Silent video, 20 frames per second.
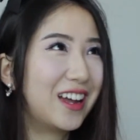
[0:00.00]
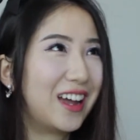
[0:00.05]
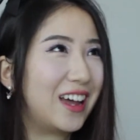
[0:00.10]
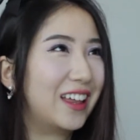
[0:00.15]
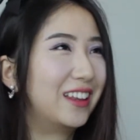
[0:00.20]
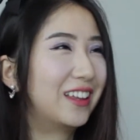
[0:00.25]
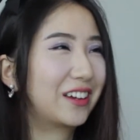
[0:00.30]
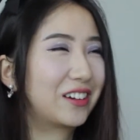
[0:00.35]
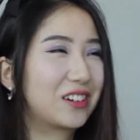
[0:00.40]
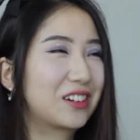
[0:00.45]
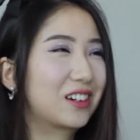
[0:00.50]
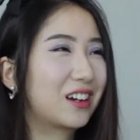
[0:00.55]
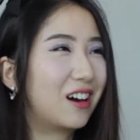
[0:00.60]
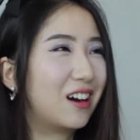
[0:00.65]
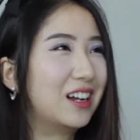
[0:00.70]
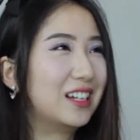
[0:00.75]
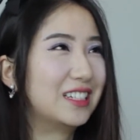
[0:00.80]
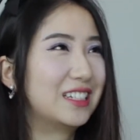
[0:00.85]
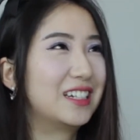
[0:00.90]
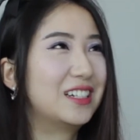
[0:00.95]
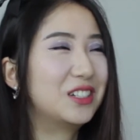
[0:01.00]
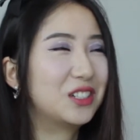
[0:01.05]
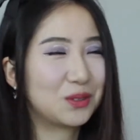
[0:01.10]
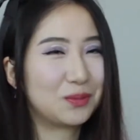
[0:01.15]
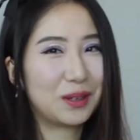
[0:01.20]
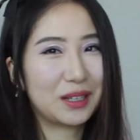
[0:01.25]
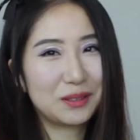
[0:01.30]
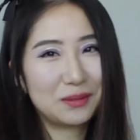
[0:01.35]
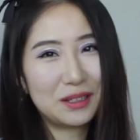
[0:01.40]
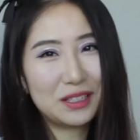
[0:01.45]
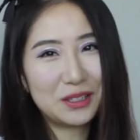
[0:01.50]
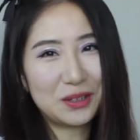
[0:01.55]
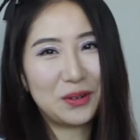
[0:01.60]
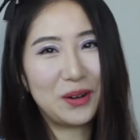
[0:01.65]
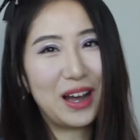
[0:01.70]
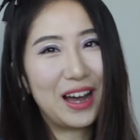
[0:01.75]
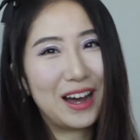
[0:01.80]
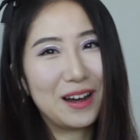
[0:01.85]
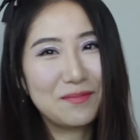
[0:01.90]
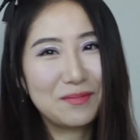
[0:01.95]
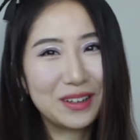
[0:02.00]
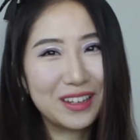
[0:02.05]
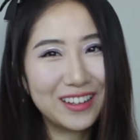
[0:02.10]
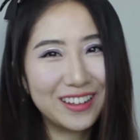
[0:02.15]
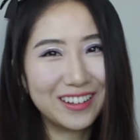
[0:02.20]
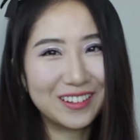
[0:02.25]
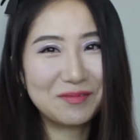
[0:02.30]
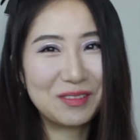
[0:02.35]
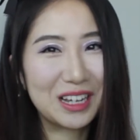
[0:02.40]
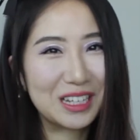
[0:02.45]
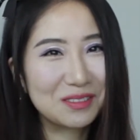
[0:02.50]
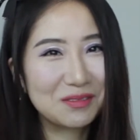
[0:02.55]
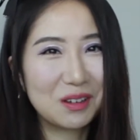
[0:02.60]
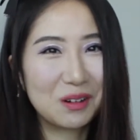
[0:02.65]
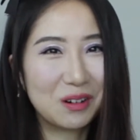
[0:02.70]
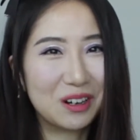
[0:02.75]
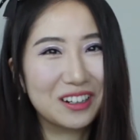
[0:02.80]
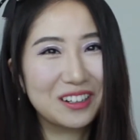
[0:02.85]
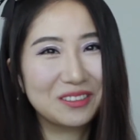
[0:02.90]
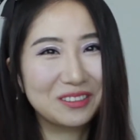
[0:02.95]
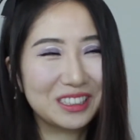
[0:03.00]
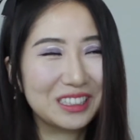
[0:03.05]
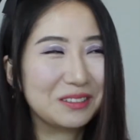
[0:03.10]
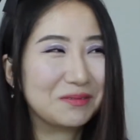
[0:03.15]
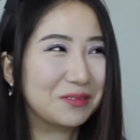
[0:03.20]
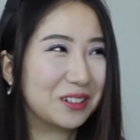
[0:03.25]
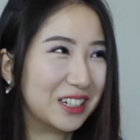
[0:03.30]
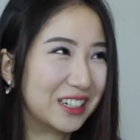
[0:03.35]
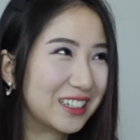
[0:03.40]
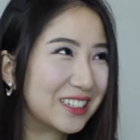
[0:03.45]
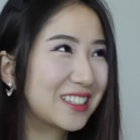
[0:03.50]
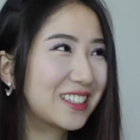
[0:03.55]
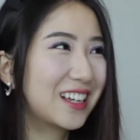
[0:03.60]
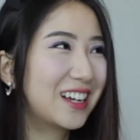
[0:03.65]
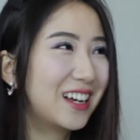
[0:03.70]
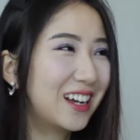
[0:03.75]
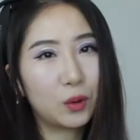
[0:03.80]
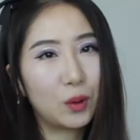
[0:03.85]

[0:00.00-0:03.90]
And like her content just makes me so happy and makes me want to read books.